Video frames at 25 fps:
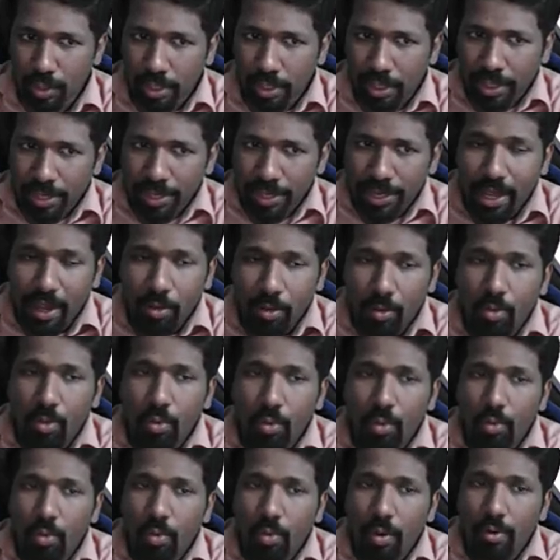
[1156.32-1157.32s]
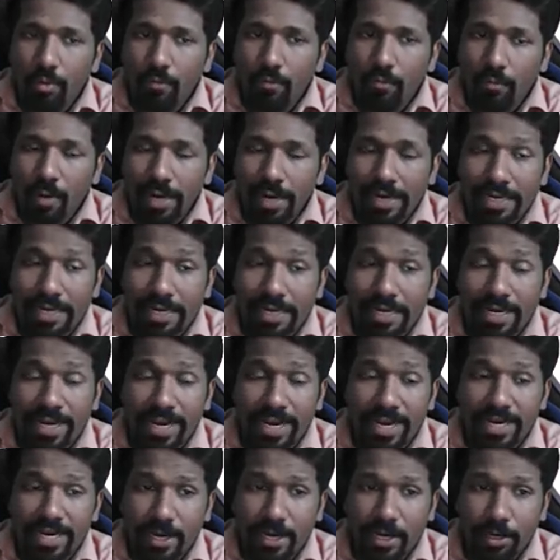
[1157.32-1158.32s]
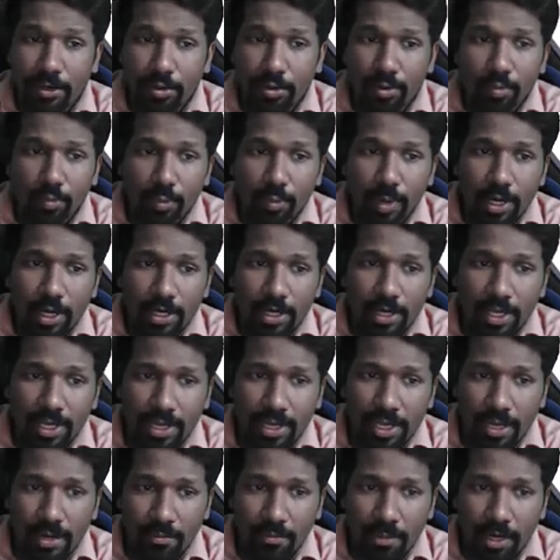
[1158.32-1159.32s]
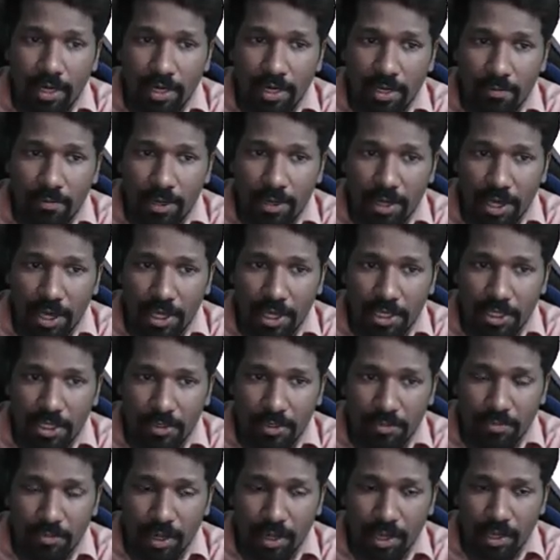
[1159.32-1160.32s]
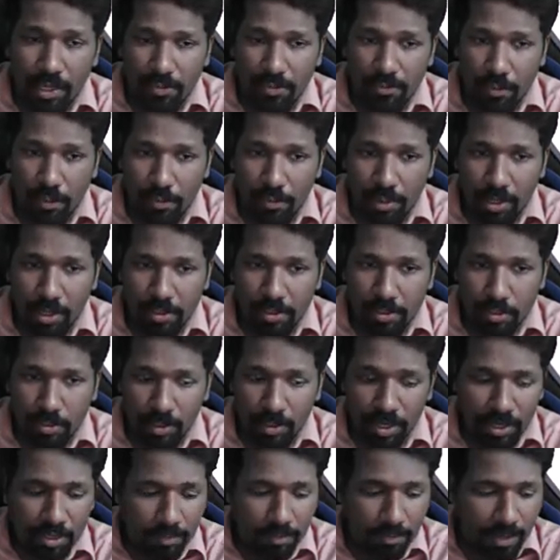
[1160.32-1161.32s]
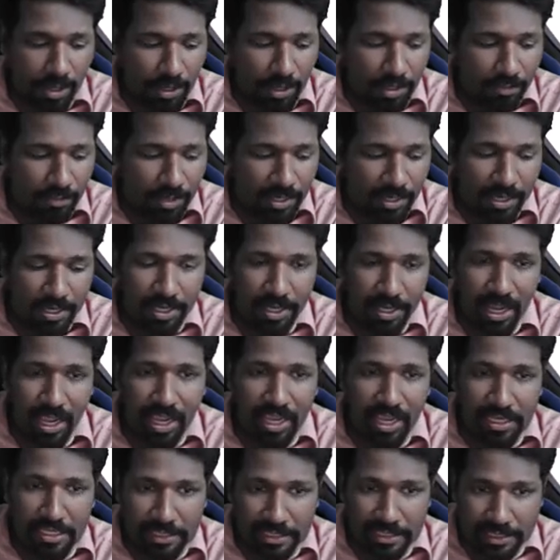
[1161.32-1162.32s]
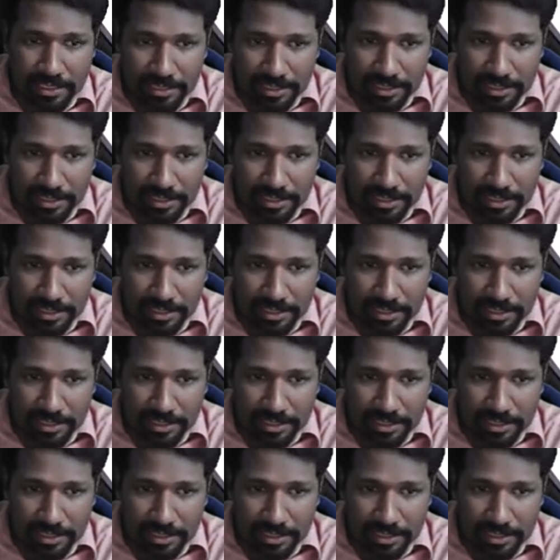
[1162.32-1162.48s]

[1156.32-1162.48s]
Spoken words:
Now, what did I tell you? Vertical multiplication. Minus 4 minus 2 multiplied, you will get 8.